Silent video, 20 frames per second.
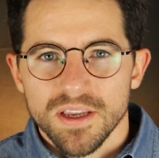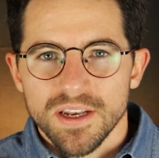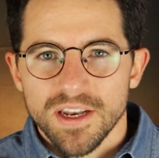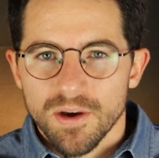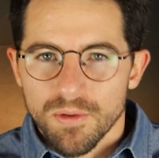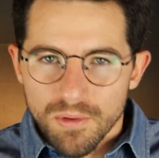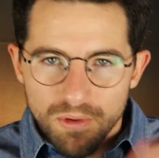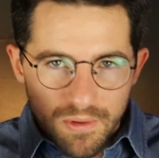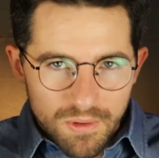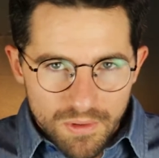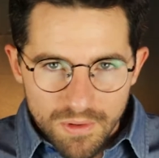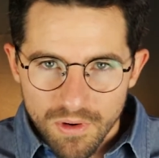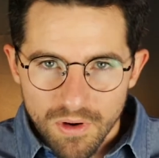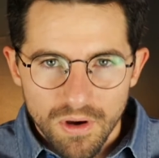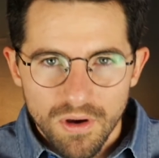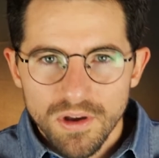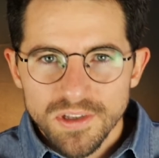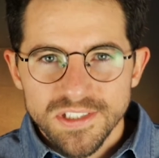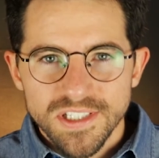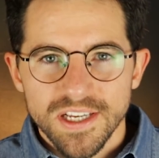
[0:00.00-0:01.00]
Now,
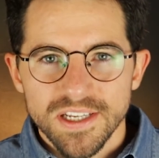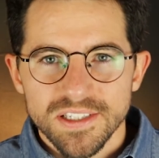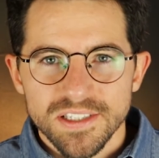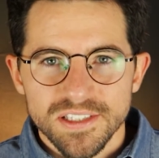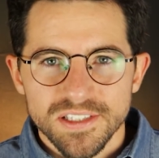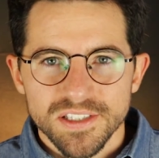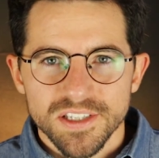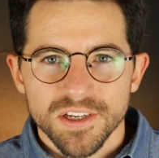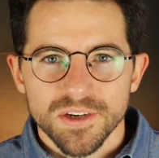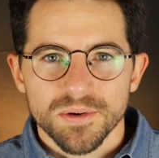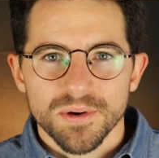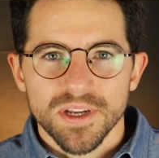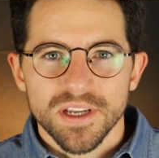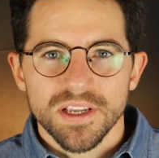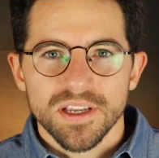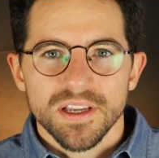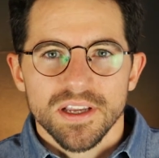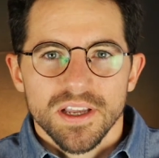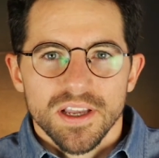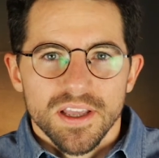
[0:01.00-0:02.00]
all scientists
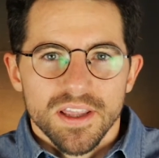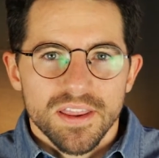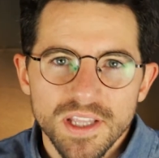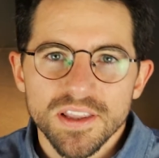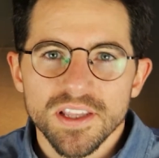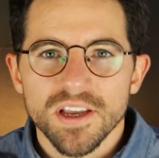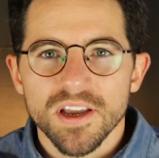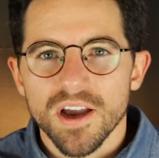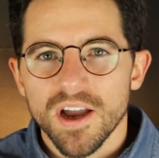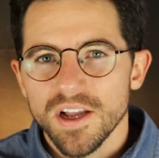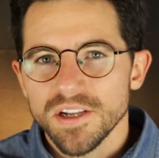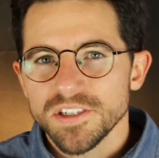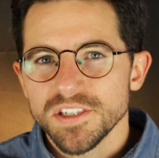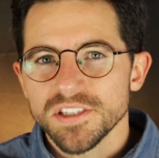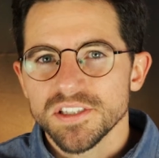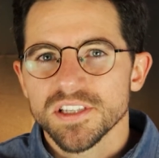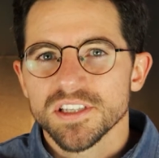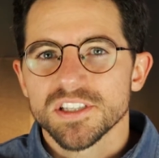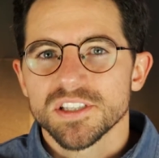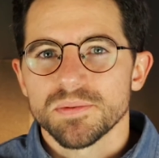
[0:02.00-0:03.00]
agree that the
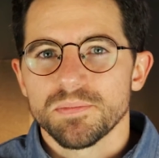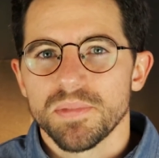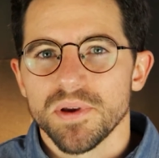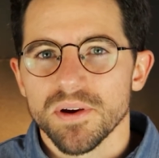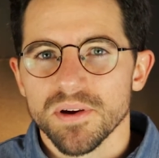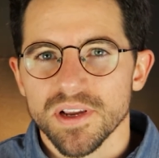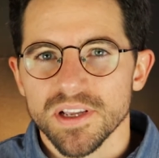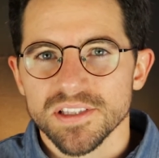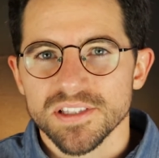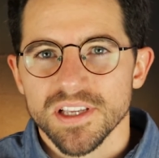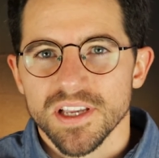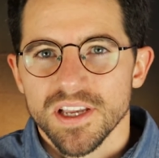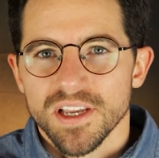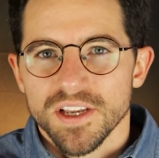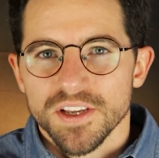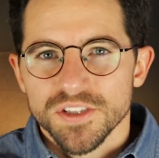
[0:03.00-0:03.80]
conscious experience